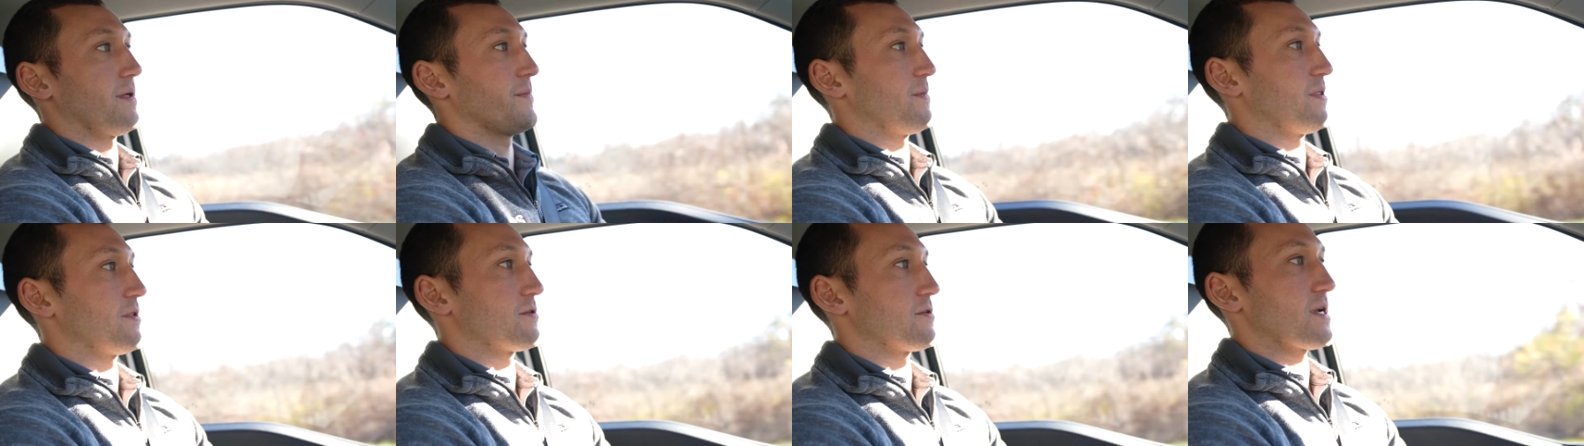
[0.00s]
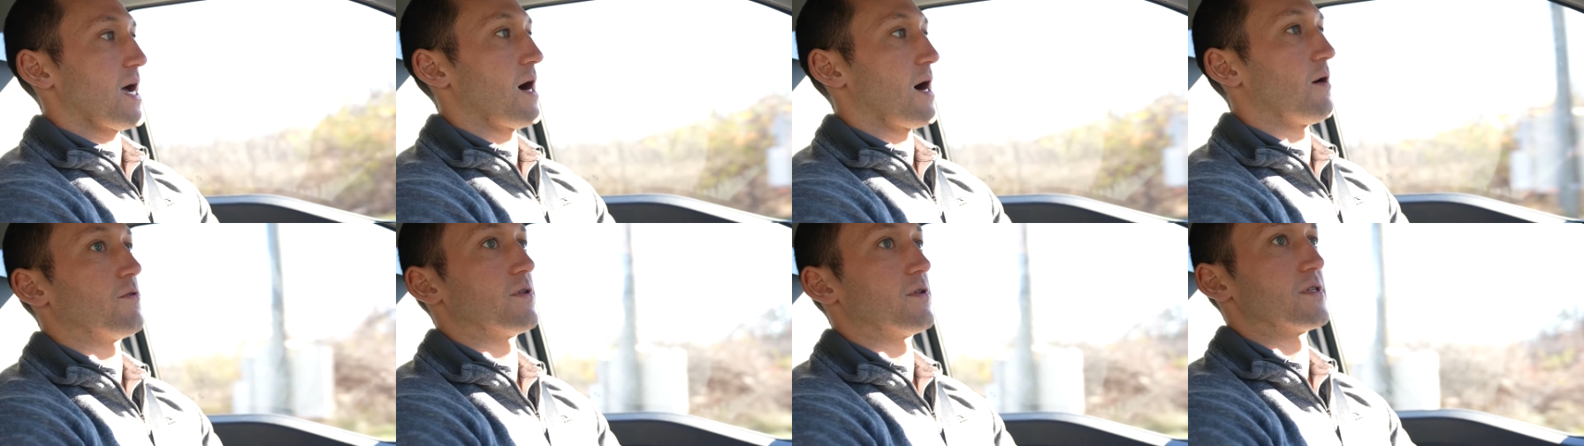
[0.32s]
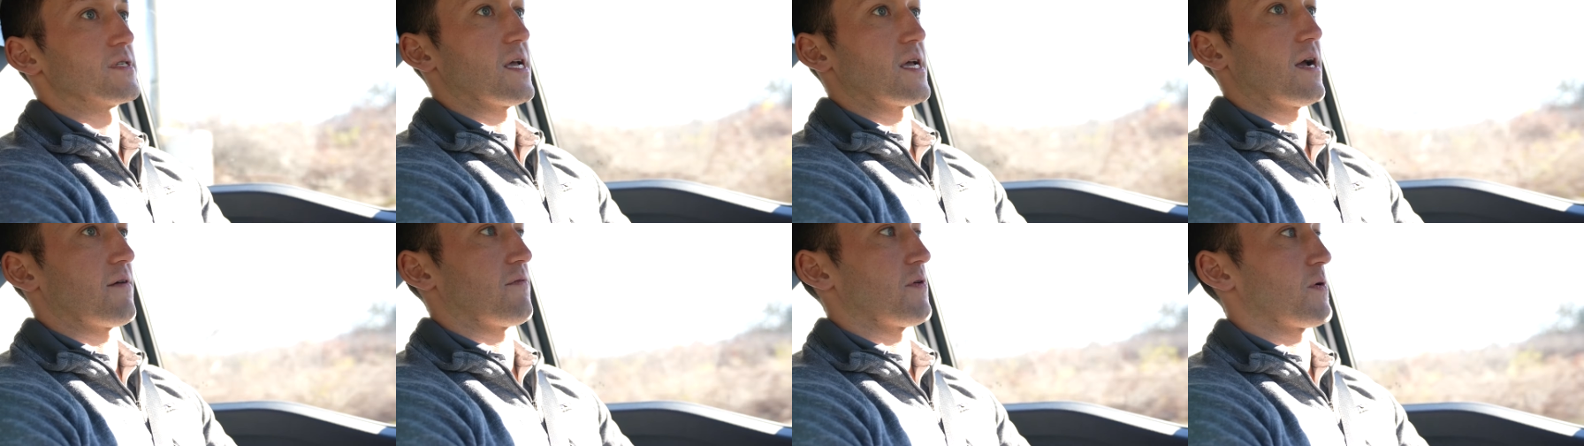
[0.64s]
I mean, there's
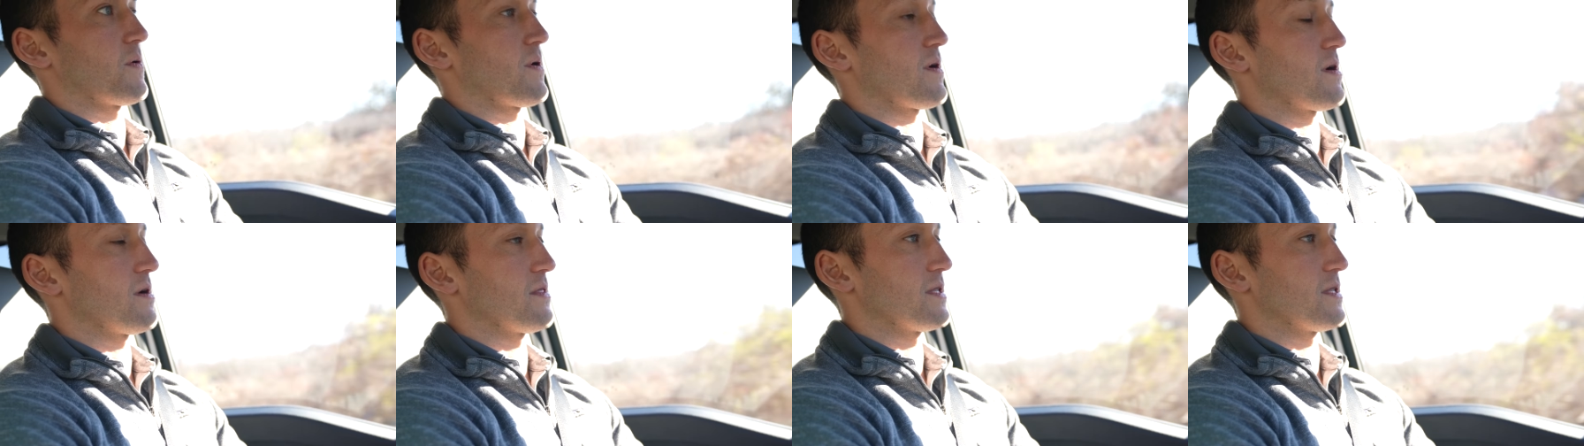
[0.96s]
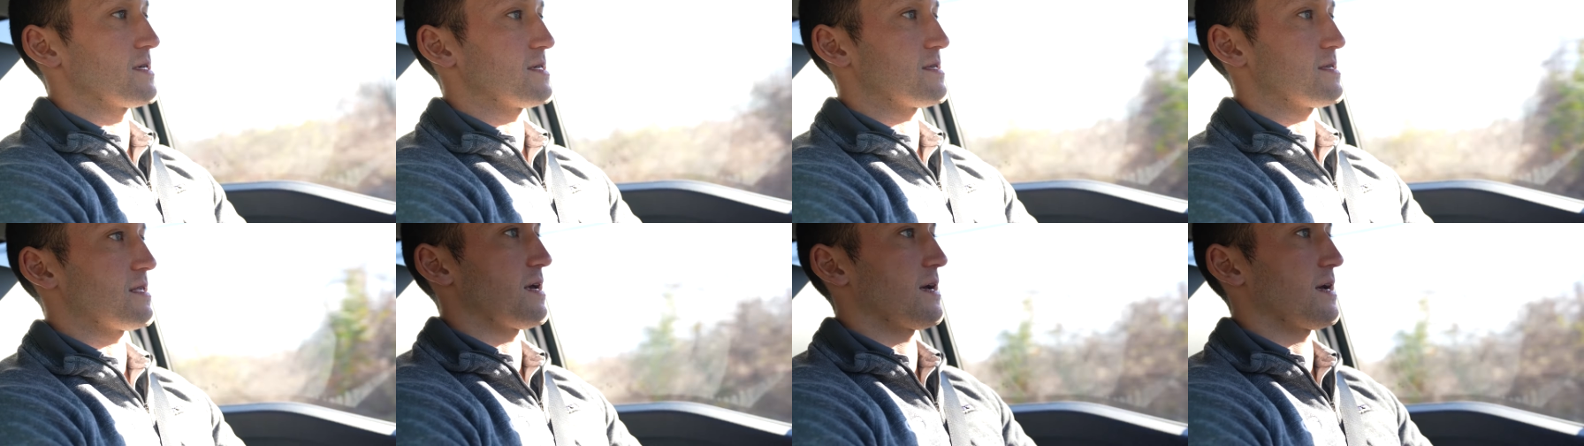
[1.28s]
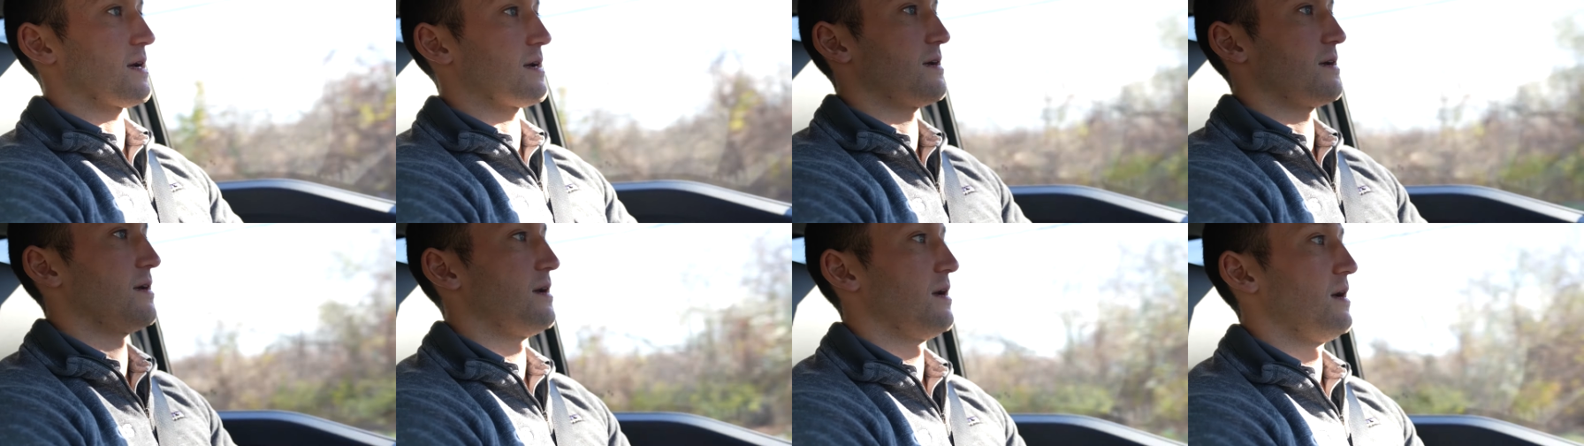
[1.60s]
outlets everywhere on this
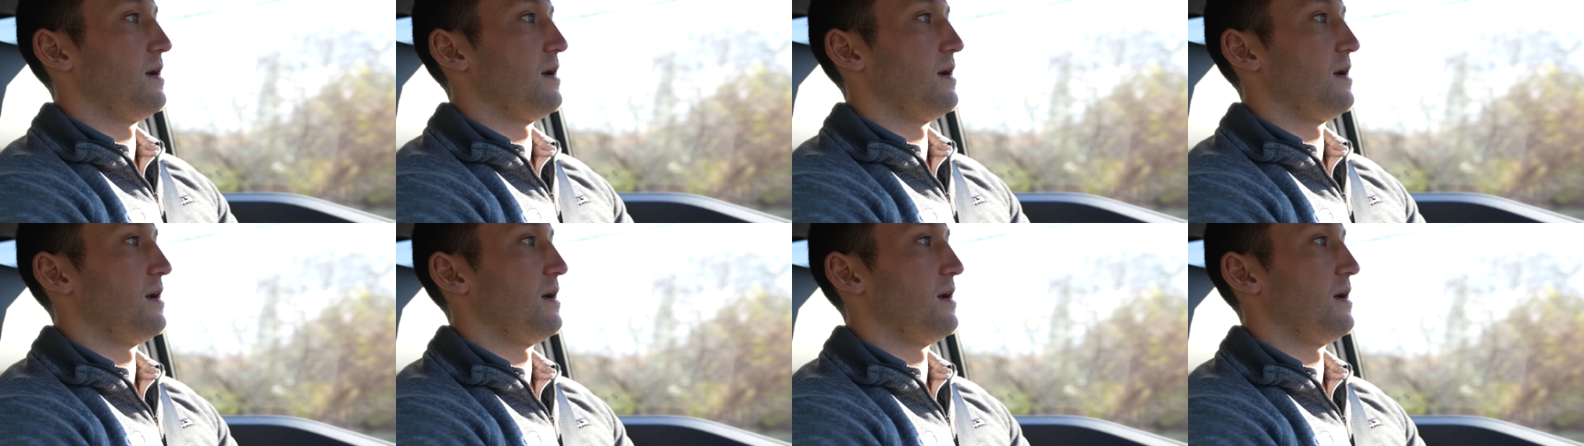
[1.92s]
thing.